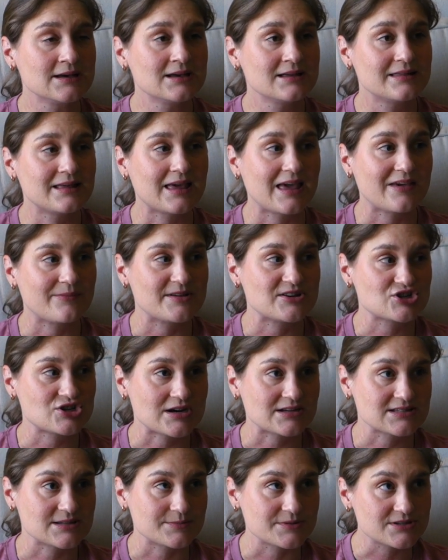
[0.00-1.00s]
They gave me
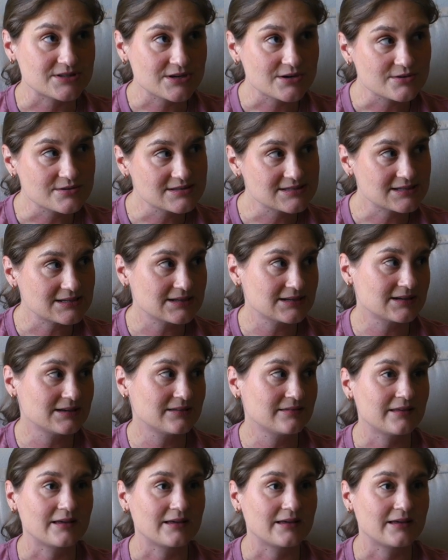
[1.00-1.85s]
shots of Pitocin,